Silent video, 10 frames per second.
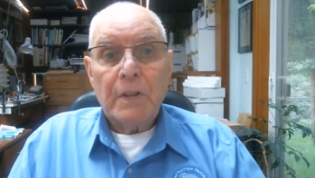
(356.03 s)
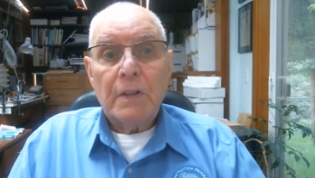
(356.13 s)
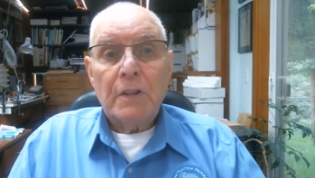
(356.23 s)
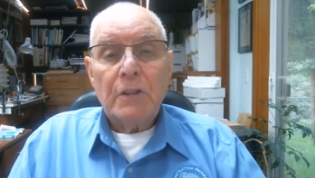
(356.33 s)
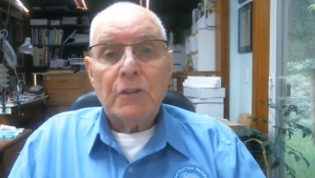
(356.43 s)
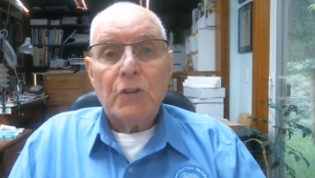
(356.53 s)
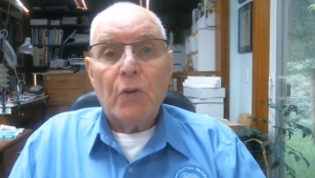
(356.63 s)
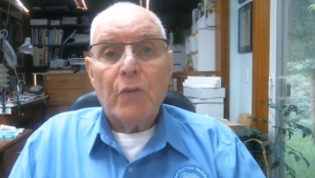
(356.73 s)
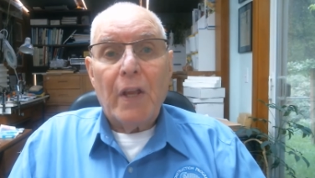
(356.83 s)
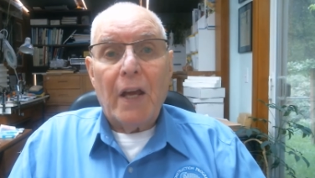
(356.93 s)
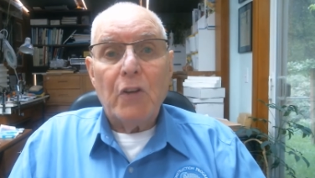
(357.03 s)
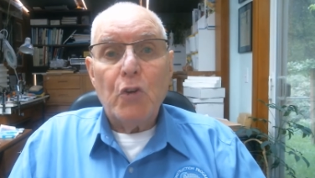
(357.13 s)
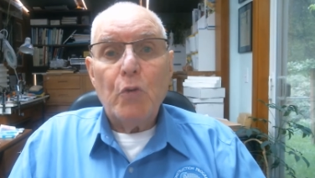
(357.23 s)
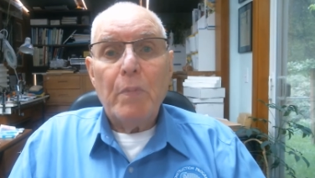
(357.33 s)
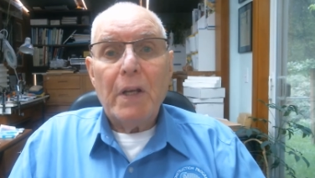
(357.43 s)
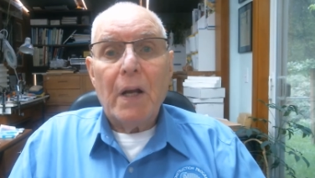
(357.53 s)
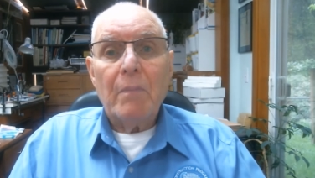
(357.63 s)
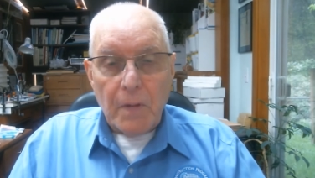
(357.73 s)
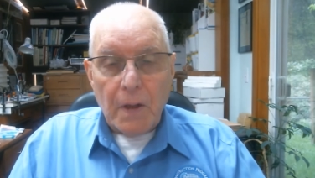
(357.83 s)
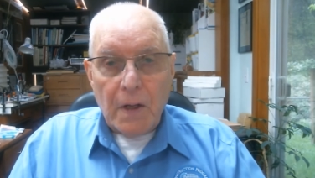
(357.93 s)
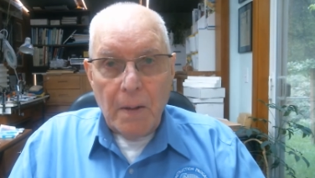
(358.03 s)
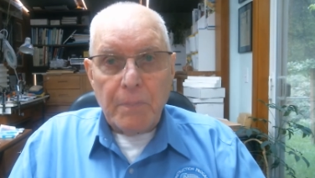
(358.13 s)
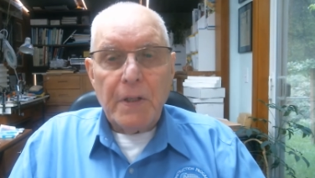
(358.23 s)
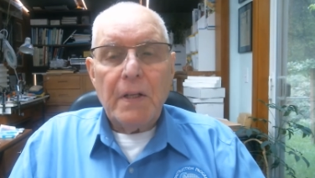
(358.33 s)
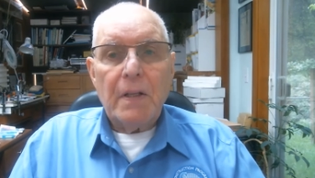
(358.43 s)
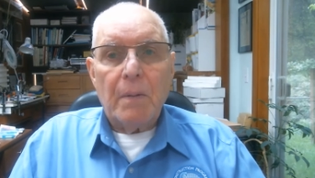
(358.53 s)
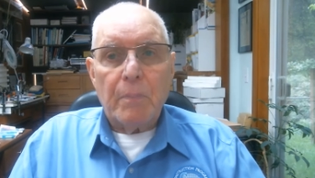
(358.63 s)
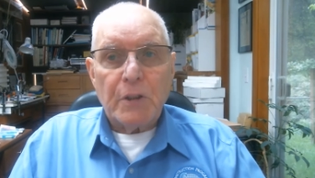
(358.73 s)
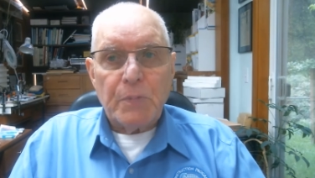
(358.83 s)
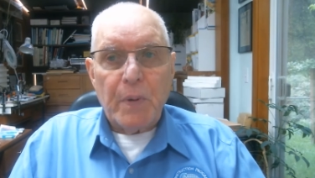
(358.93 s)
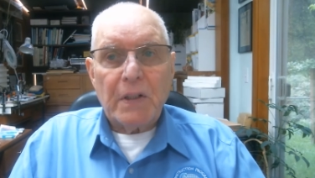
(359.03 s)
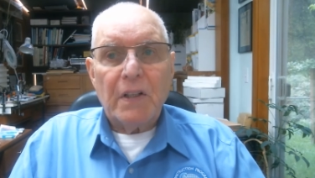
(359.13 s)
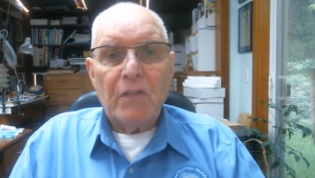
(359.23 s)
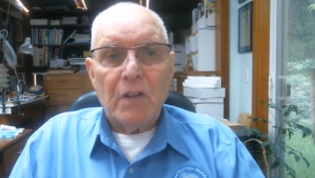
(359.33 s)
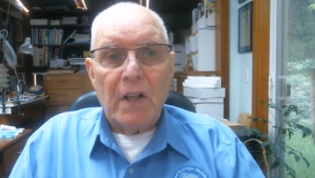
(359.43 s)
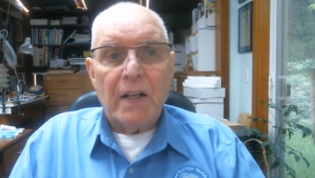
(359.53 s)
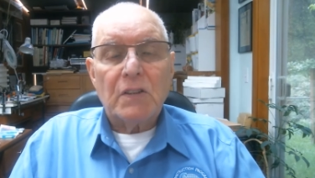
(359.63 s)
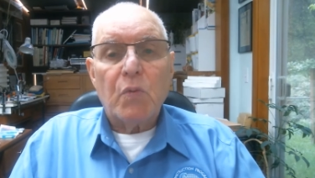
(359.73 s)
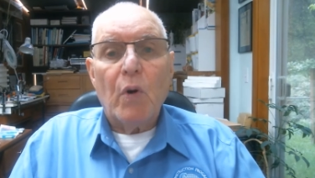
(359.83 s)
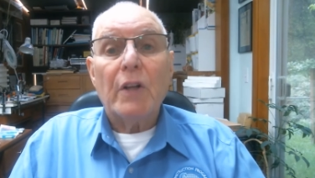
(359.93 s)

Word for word: so that you become the company that prospective clients want